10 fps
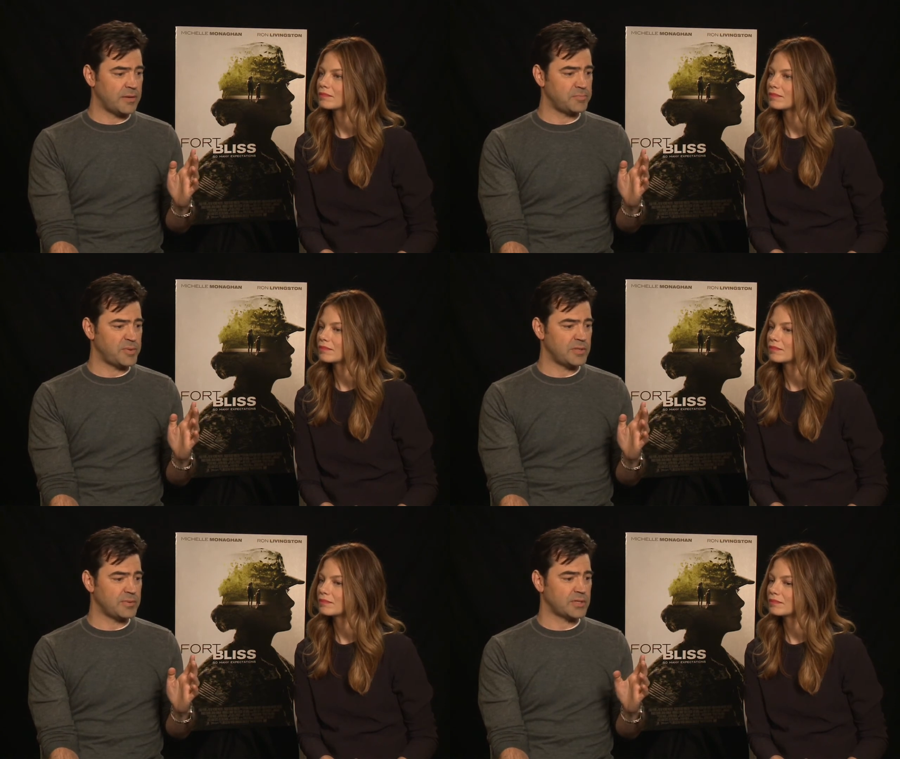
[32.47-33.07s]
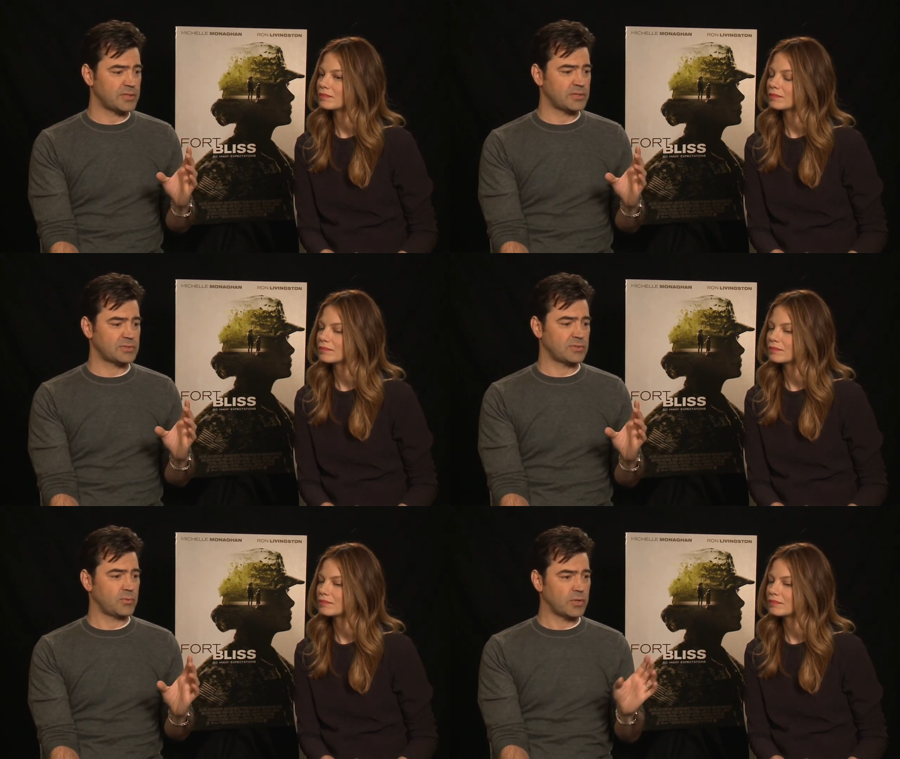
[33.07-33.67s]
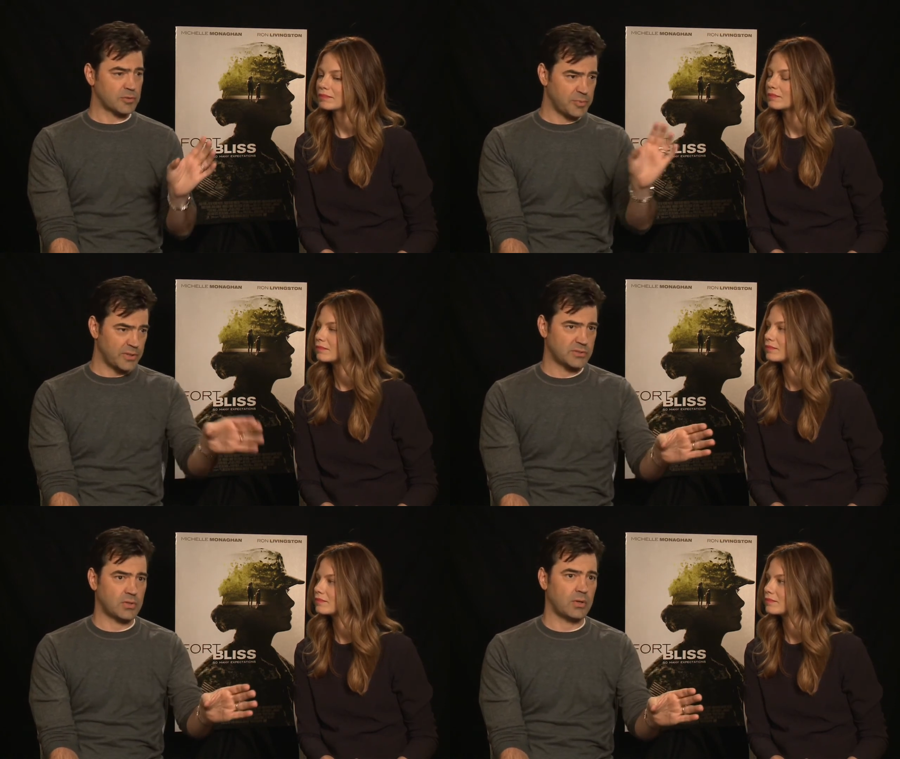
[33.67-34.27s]
Speaker 1: and B, because the
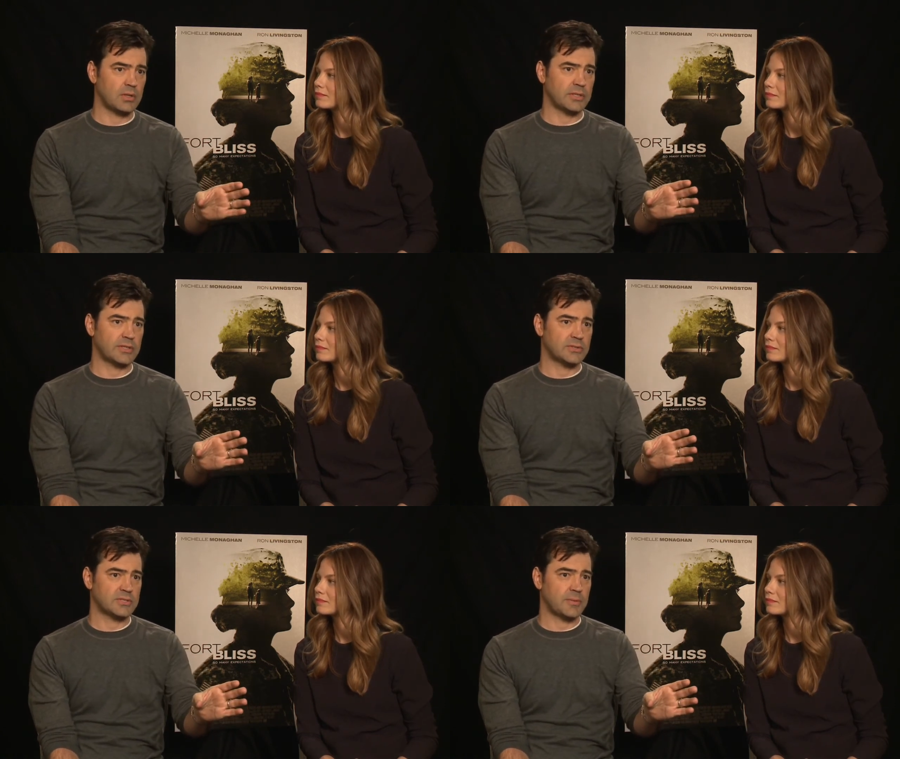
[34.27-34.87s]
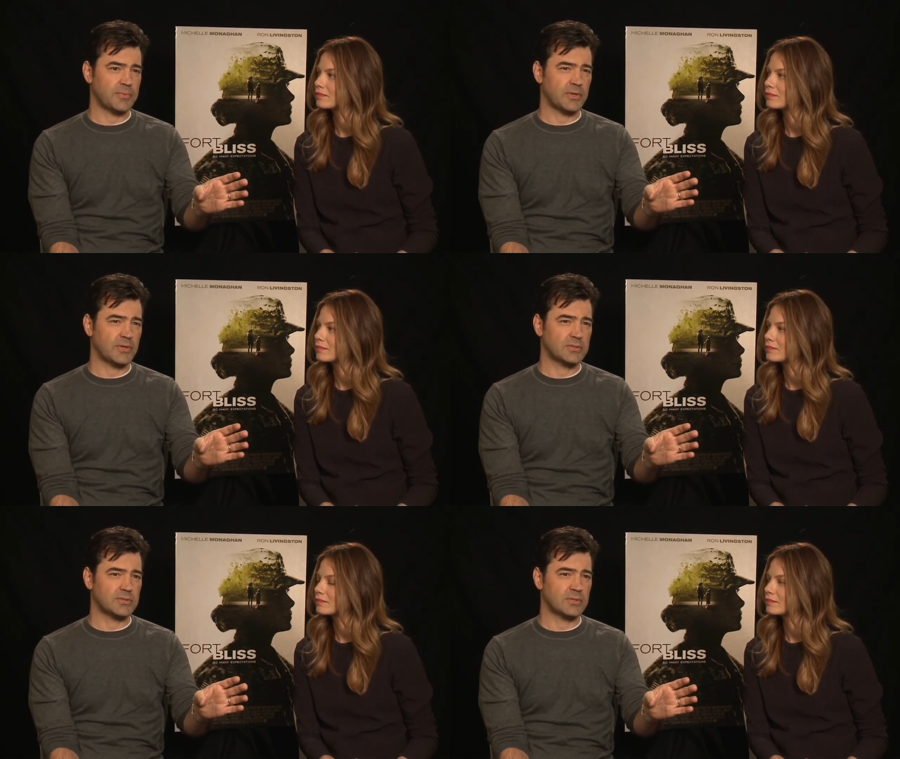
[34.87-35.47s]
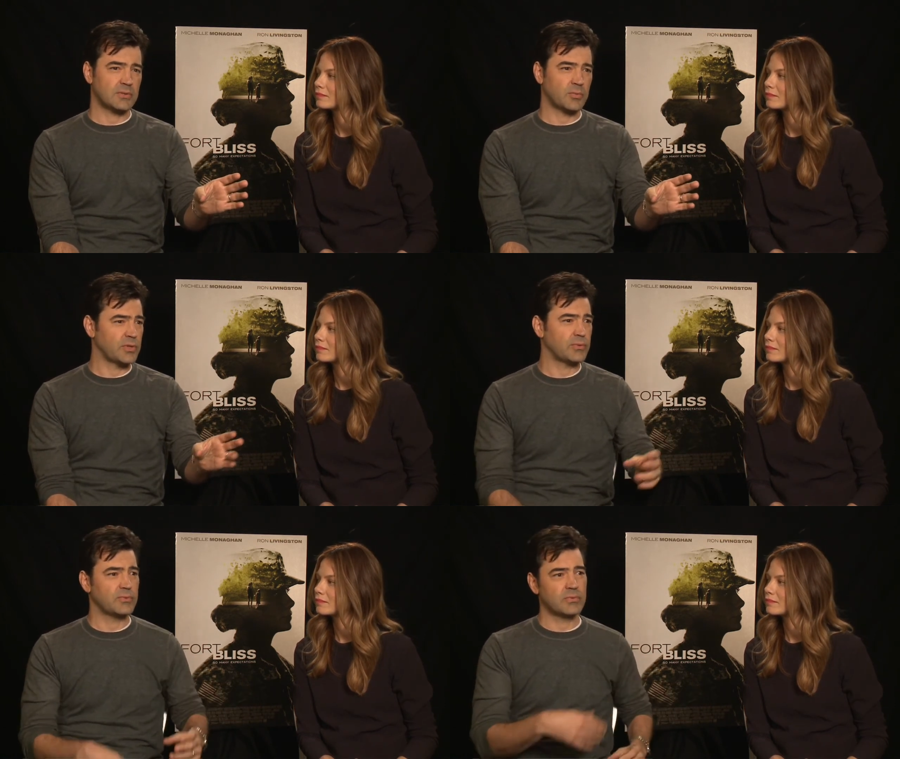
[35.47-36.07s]
workplace calling is something that's we
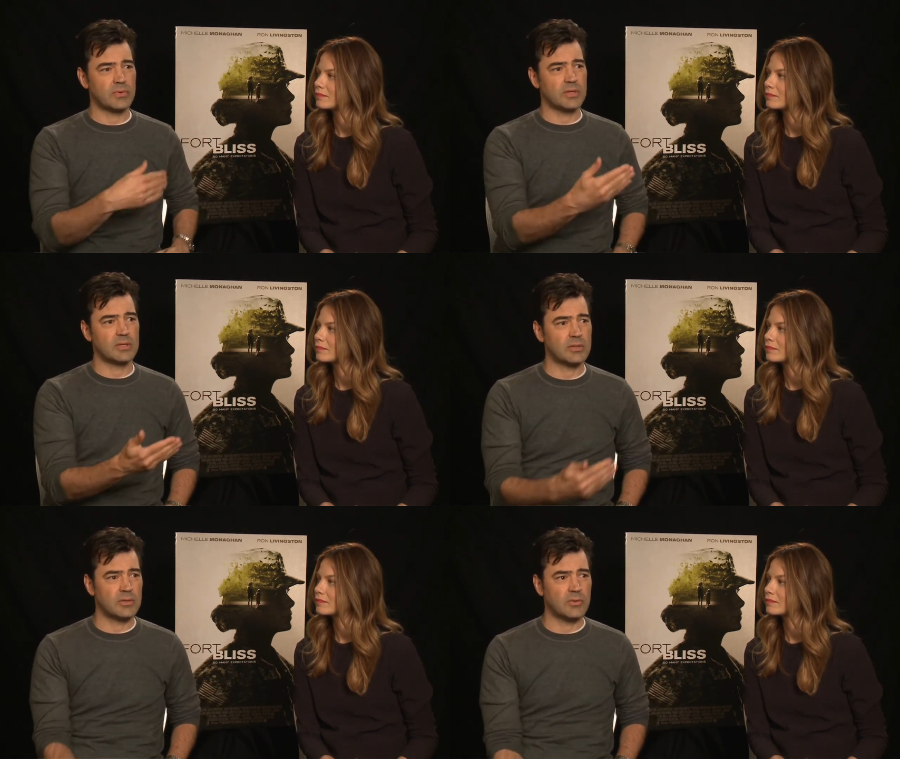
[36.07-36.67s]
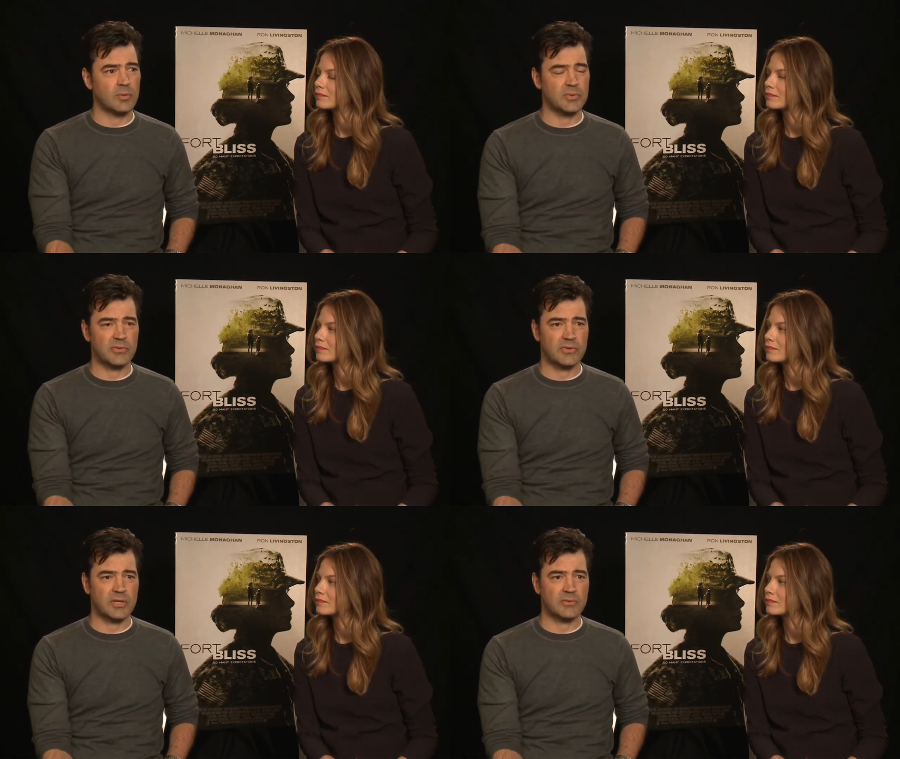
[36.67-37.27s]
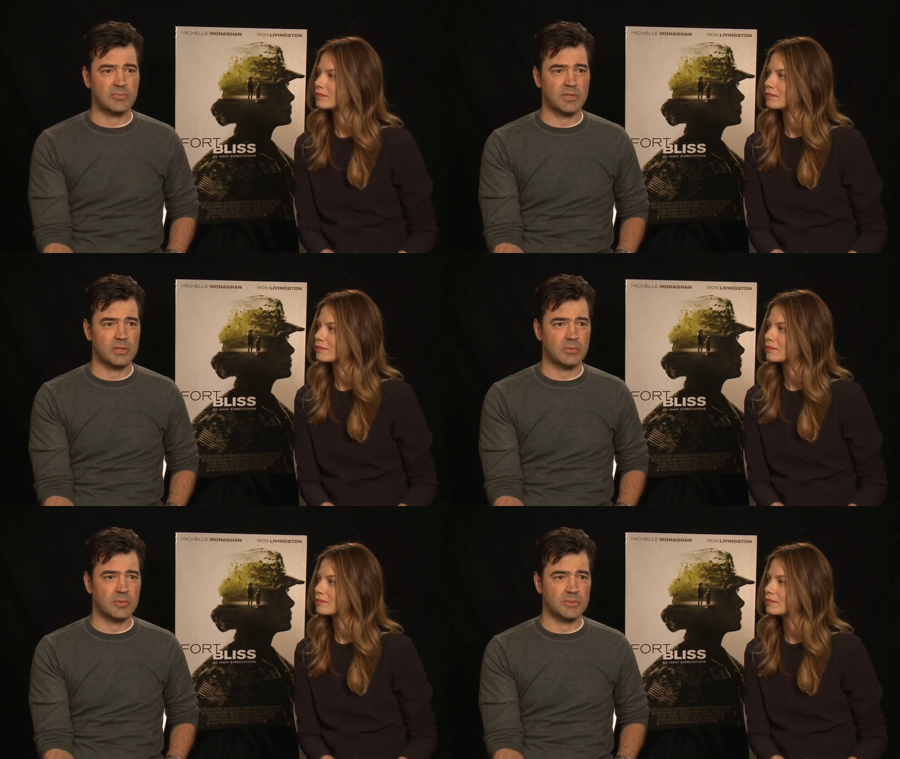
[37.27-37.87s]
don't uh, normally think of being
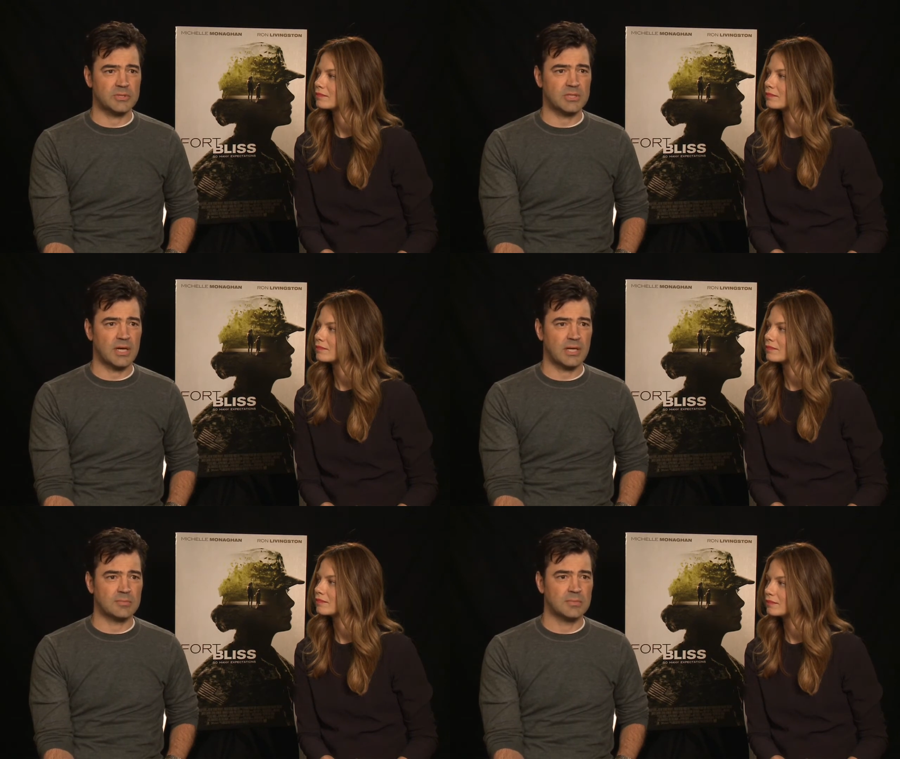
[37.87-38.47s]
a woman's job.